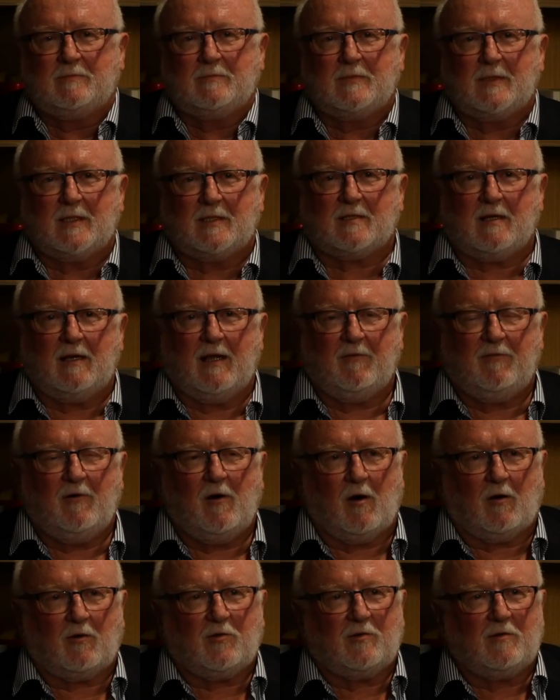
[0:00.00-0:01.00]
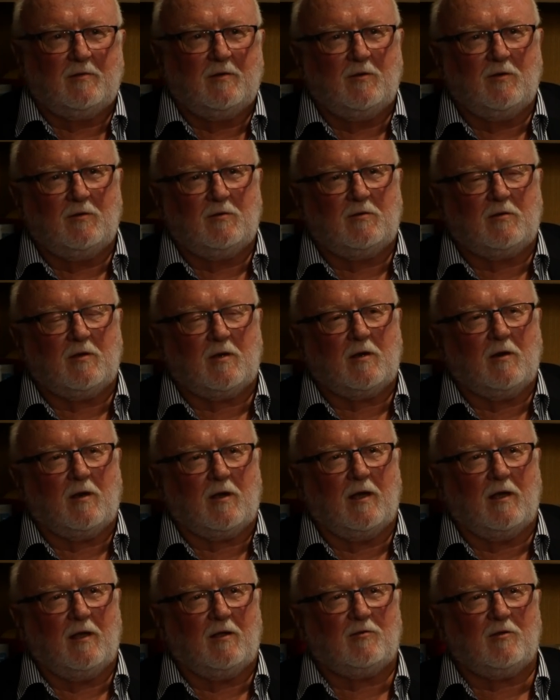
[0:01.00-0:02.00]
is Claire Fox, who's got
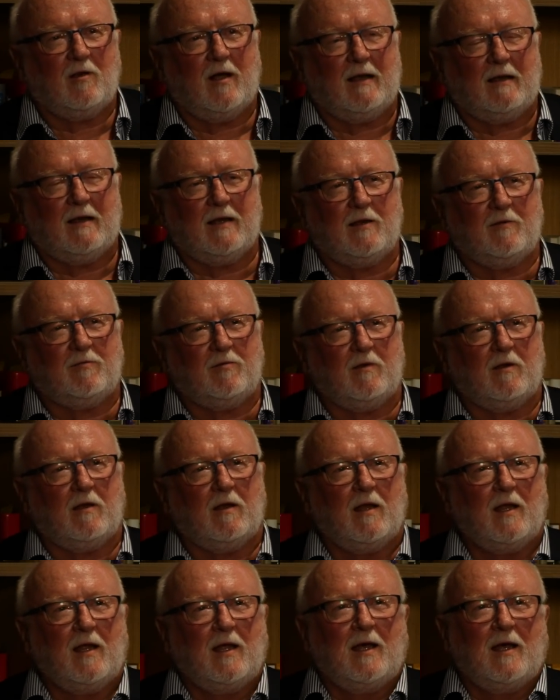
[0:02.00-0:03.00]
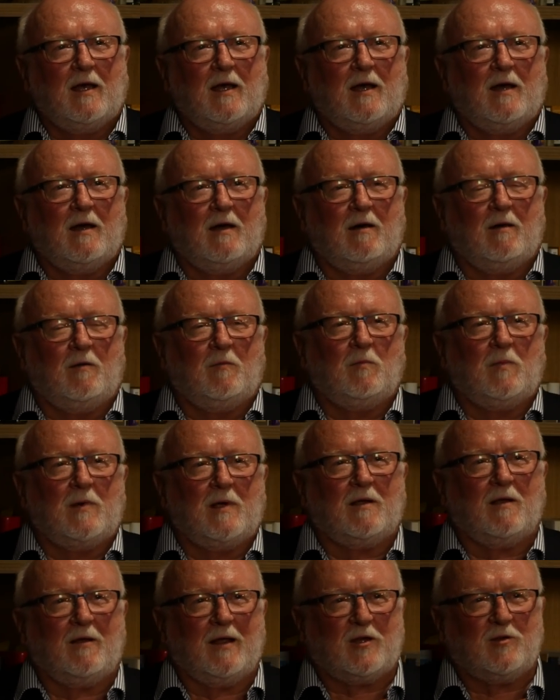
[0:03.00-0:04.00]
a slightly different
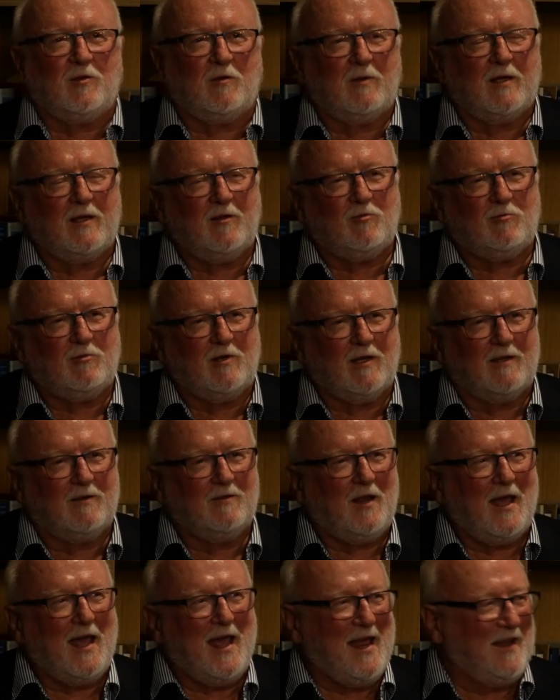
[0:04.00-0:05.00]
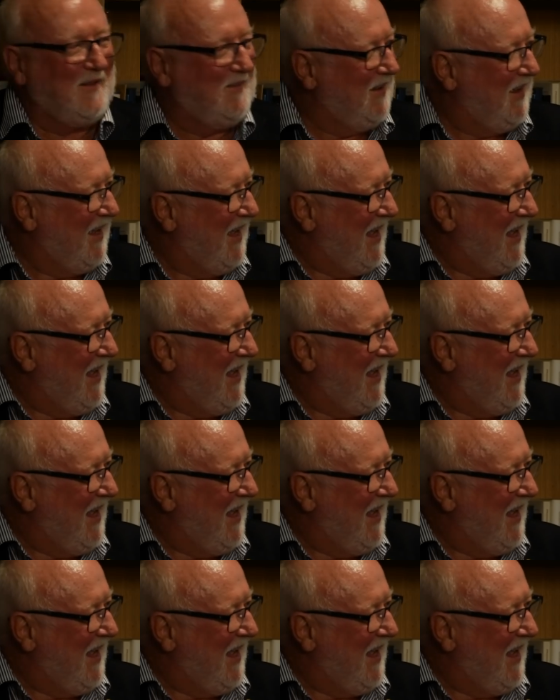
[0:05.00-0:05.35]
intellectual history to Dan.